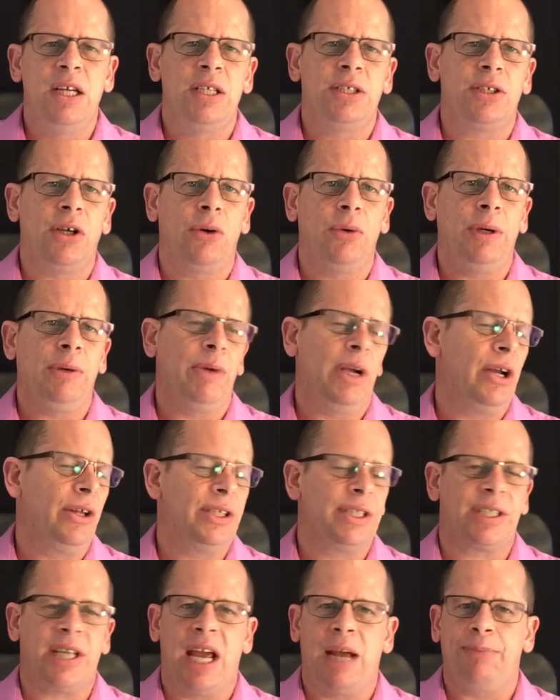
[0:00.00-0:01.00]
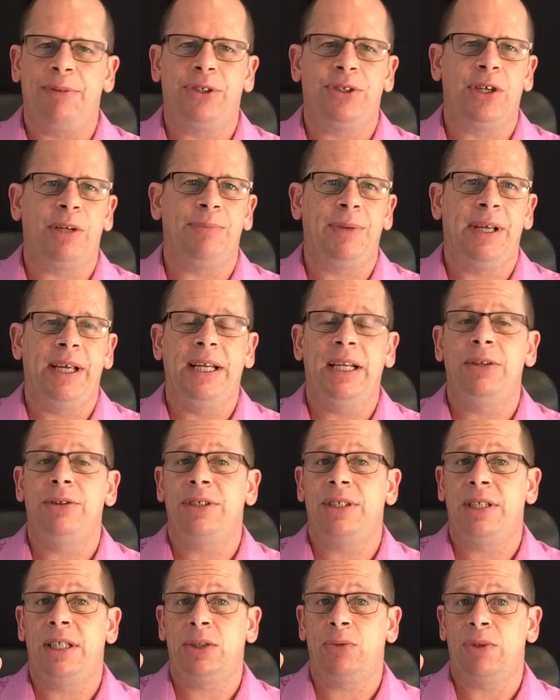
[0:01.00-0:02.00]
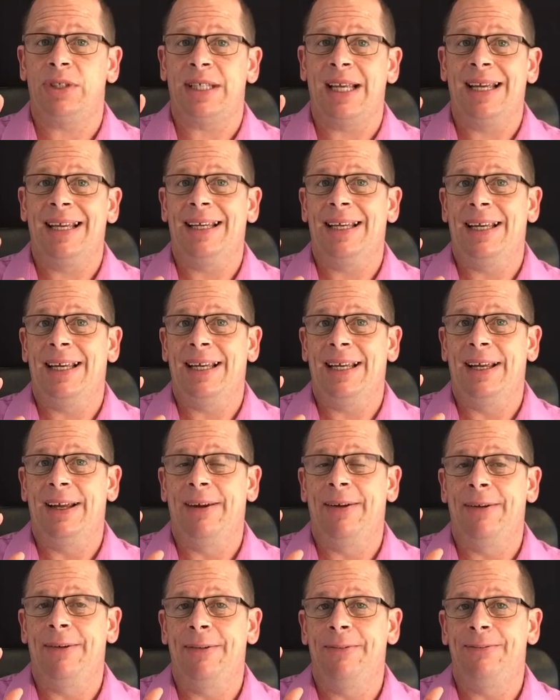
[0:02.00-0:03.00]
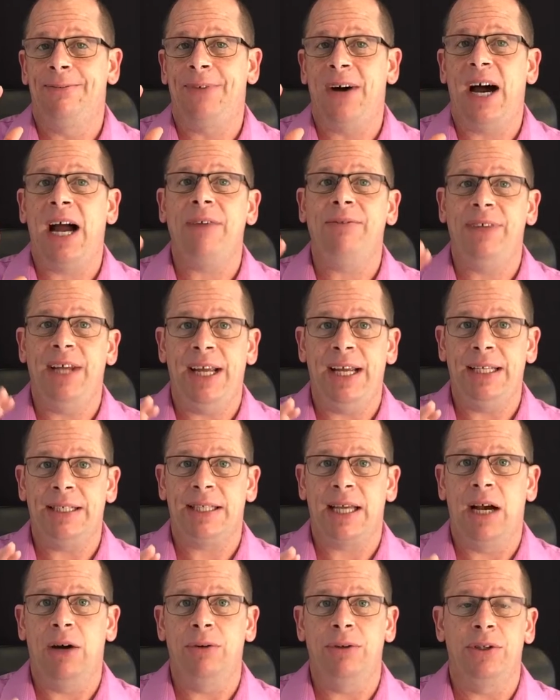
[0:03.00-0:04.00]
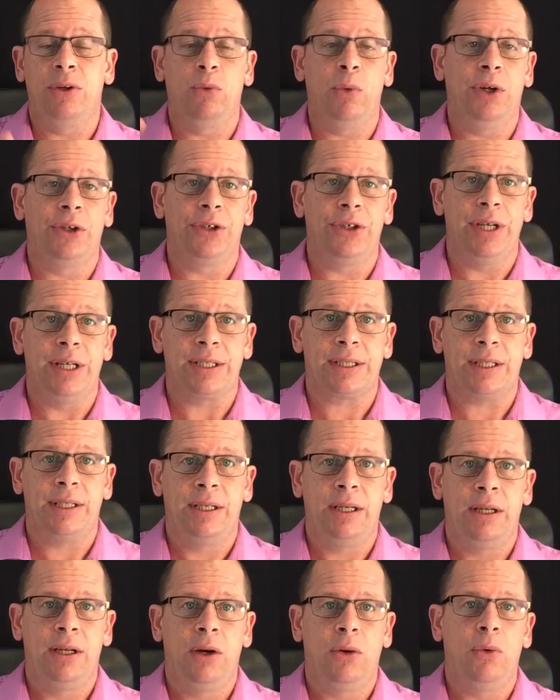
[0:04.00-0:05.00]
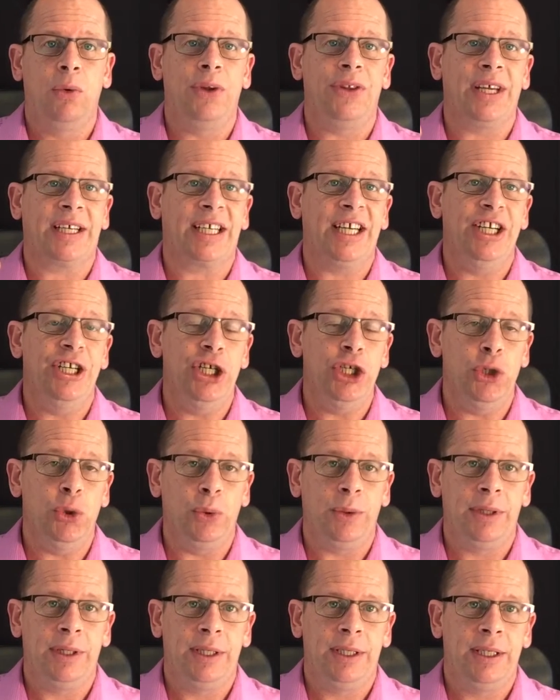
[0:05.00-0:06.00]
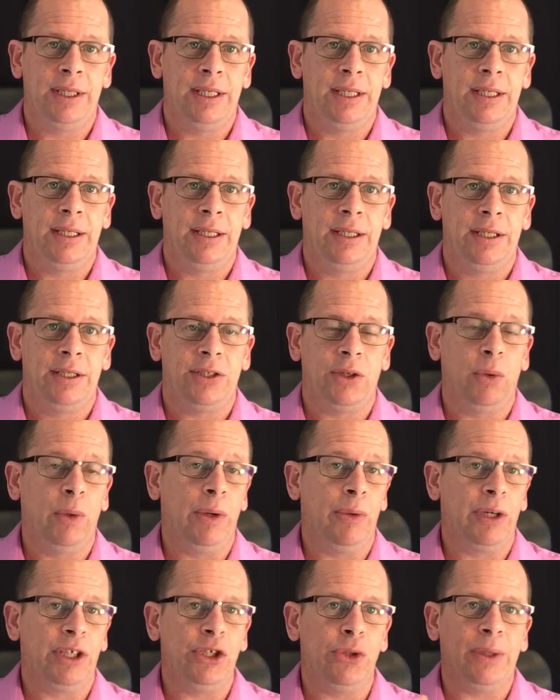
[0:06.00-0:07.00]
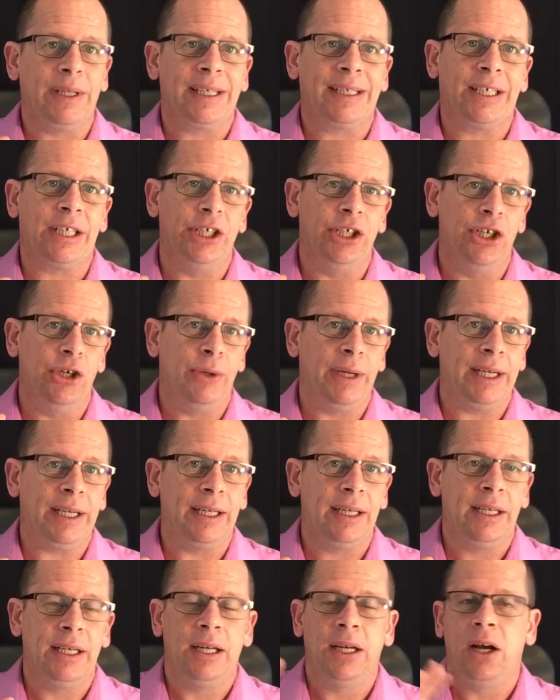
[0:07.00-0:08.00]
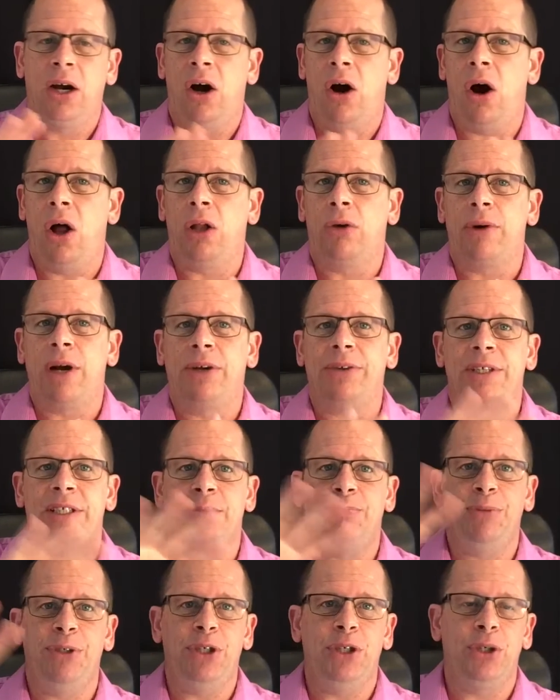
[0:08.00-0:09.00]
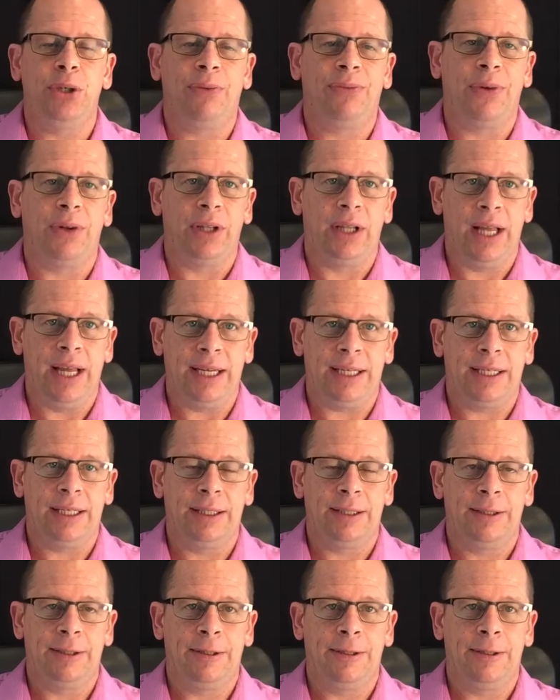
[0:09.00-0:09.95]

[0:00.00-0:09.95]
So we went on this camping trip, and this was 5 days out in the wilderness with a canoe. So we were doing canoeing all around this beautiful lake.